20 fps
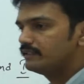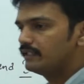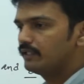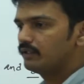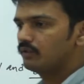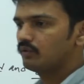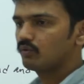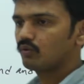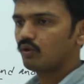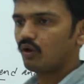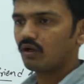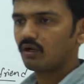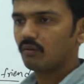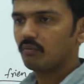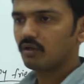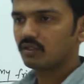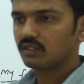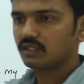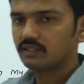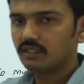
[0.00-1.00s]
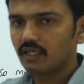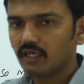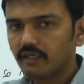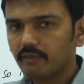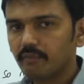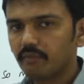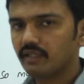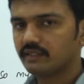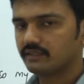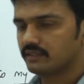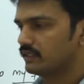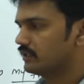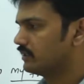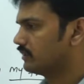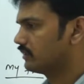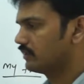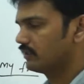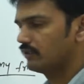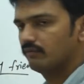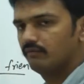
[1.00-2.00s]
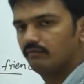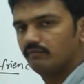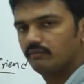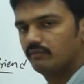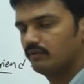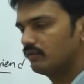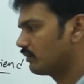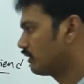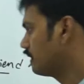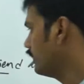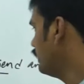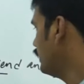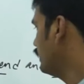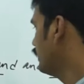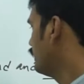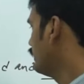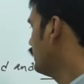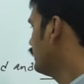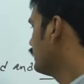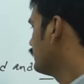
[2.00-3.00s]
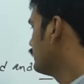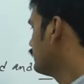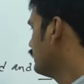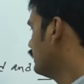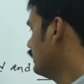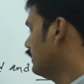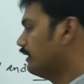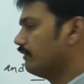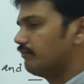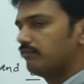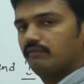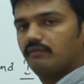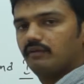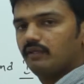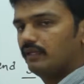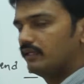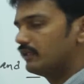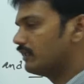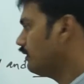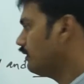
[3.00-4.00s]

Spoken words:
need to talk about the third person, okay, in